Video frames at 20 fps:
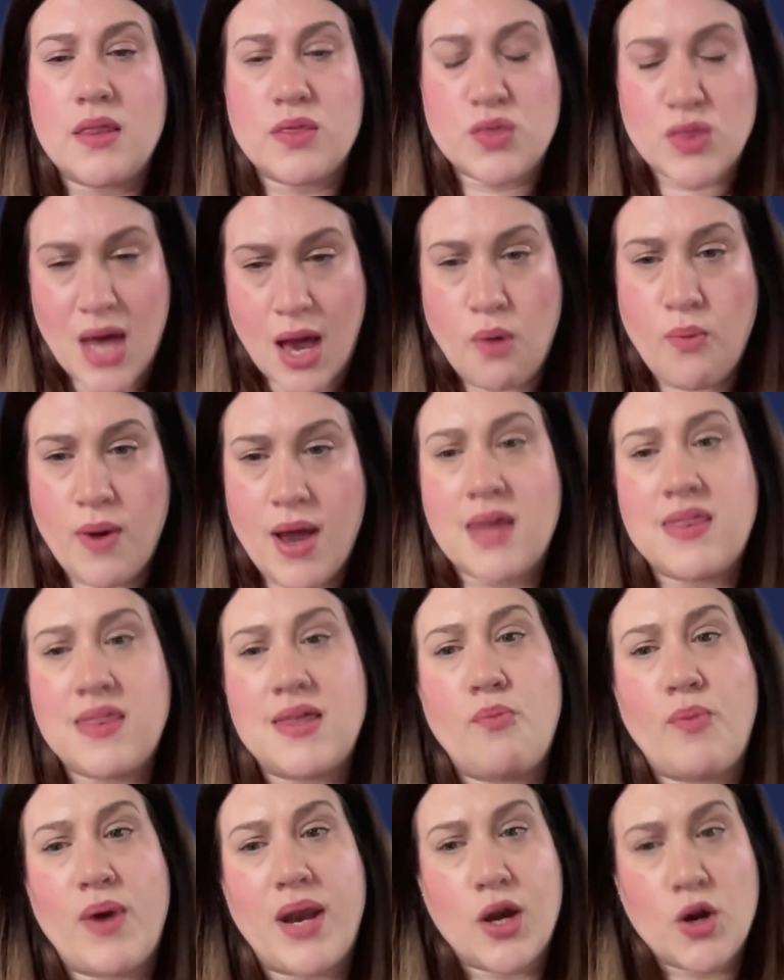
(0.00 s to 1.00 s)
That way,
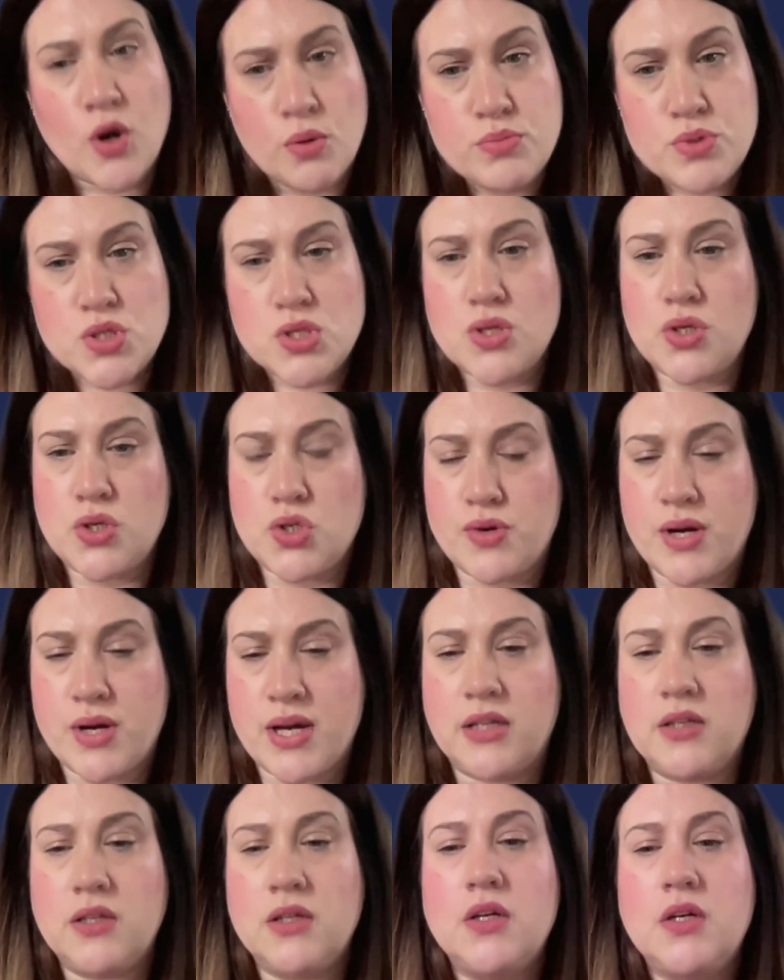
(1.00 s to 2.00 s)
then when it comes to the
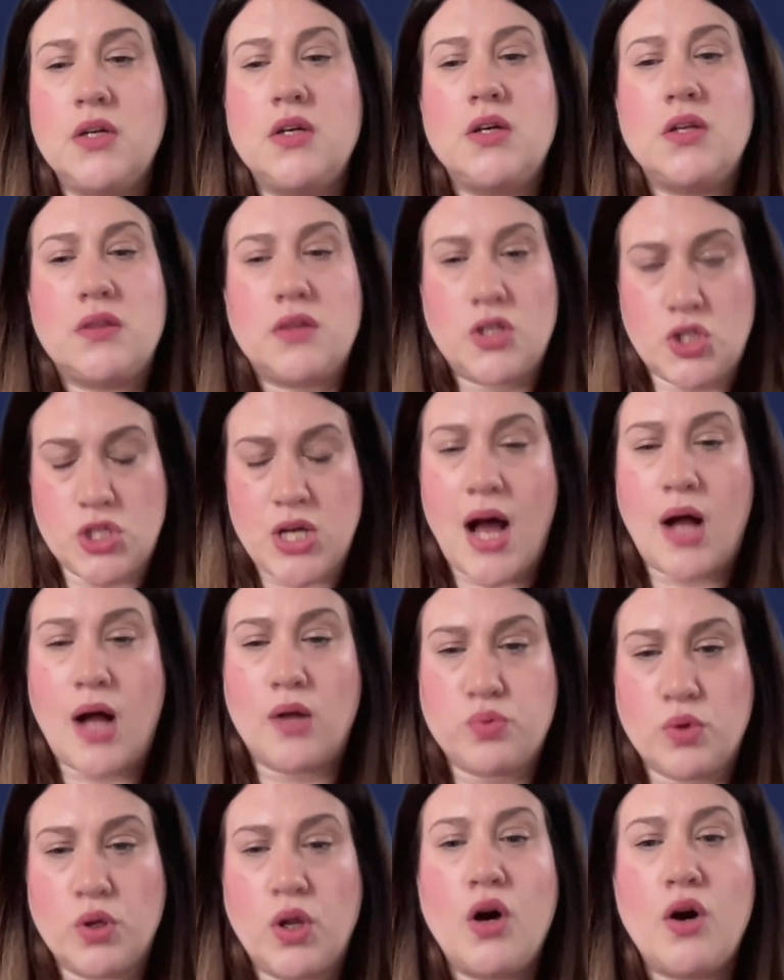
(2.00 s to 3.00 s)
drill, the child
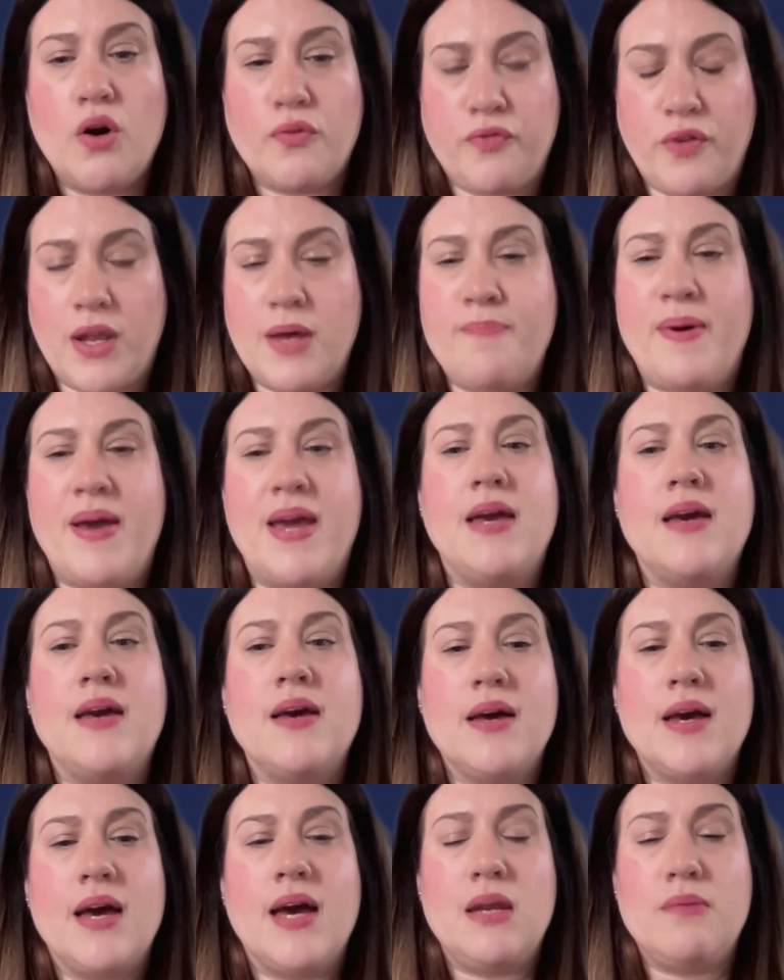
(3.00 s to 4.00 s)
will hopefully be
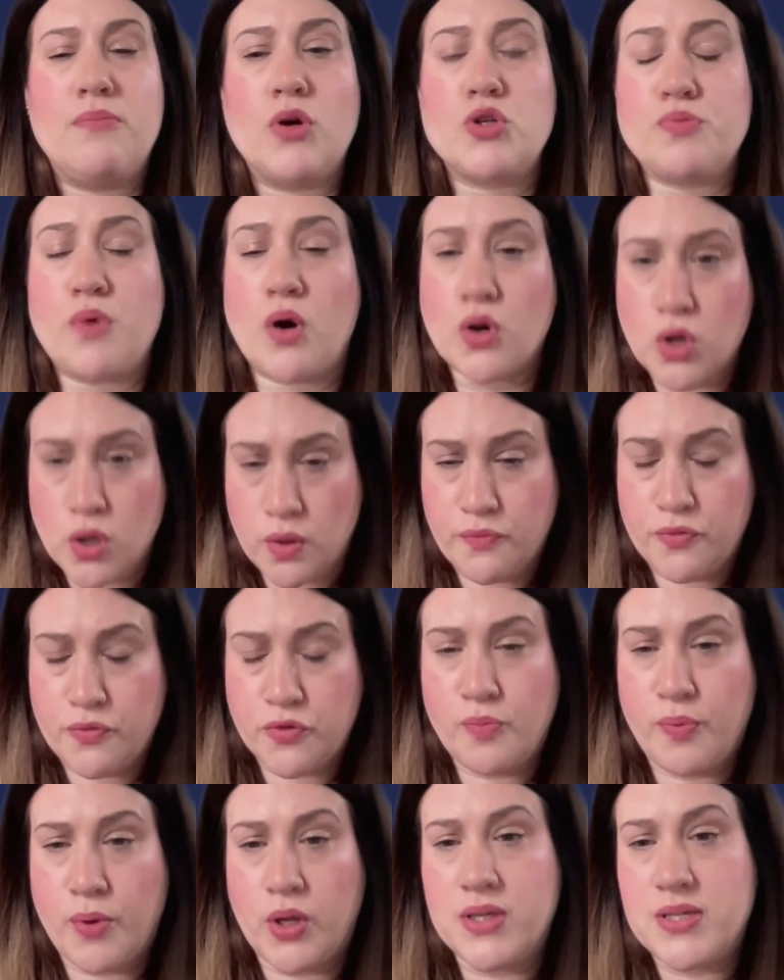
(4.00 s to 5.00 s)
in a much more
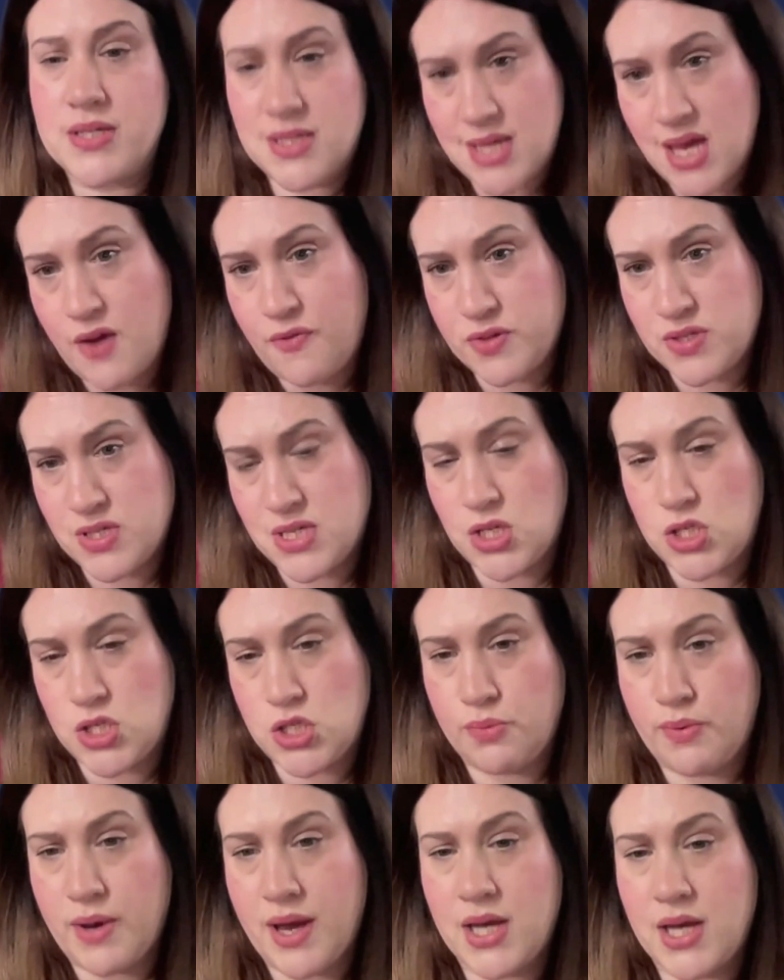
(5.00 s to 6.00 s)
comfortable and safer
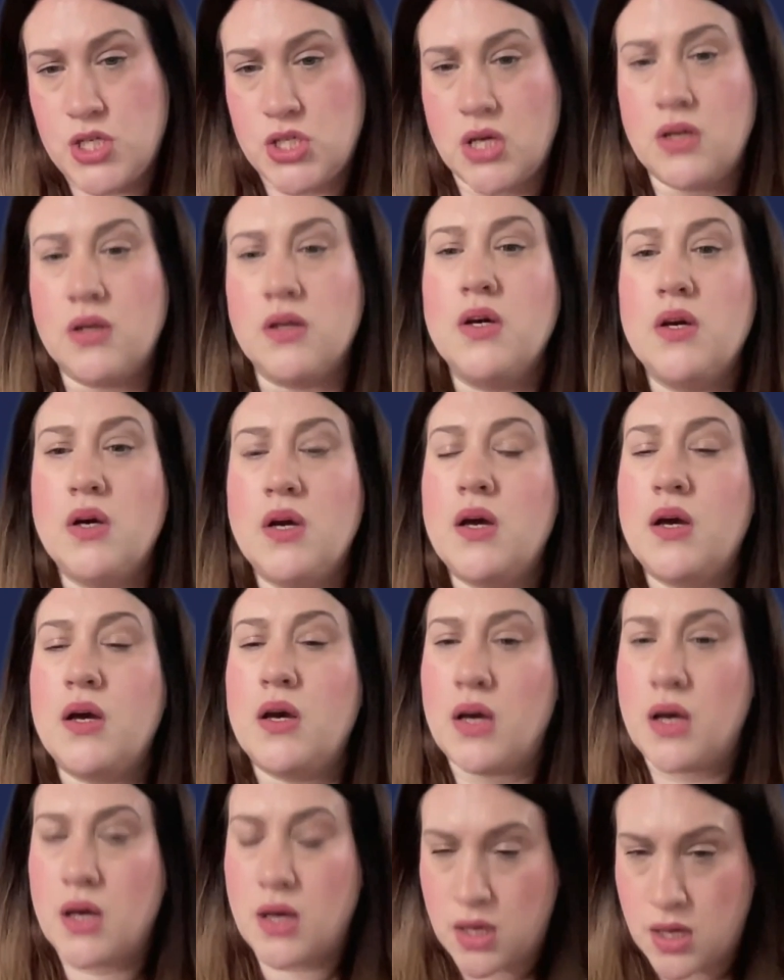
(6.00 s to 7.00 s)
situation,
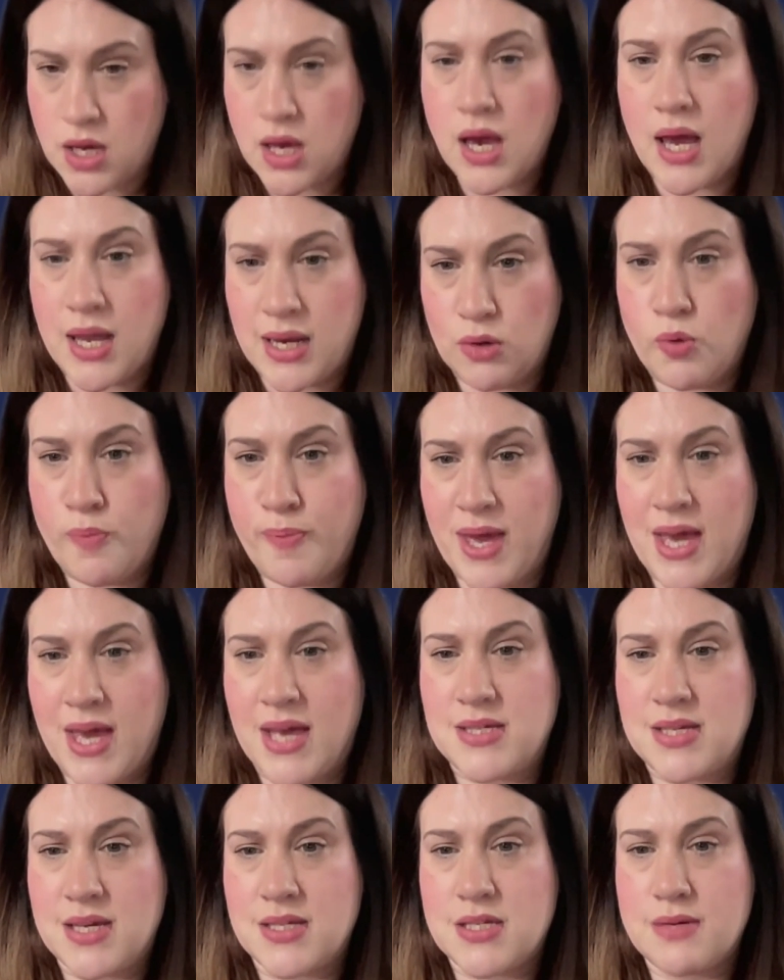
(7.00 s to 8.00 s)
and it will be
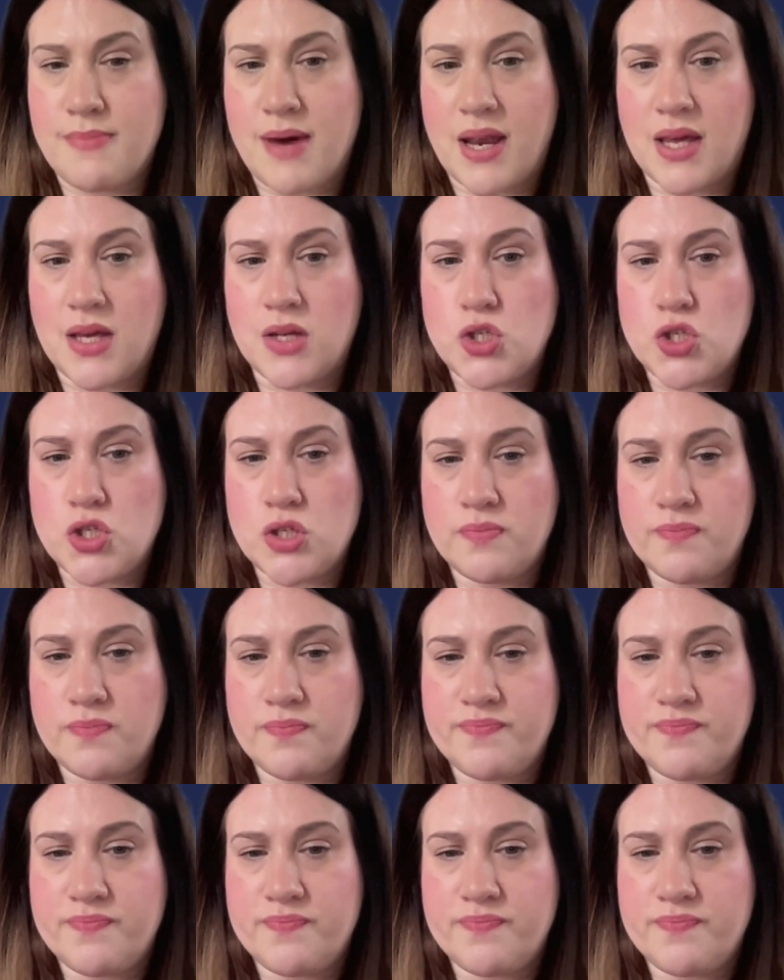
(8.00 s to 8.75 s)
easier to manage.